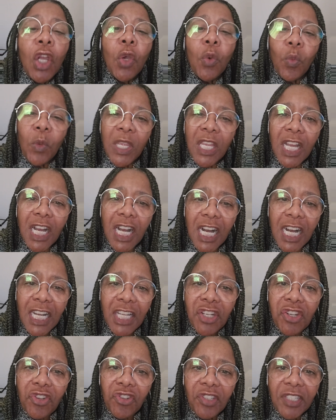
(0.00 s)
We
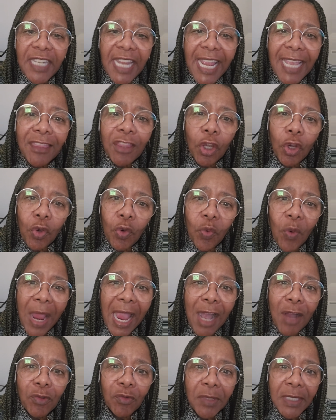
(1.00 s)
understand the
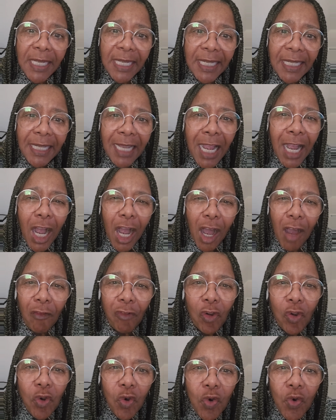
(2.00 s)
grounding of
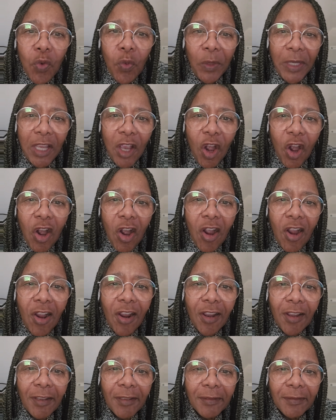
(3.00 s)
who we are.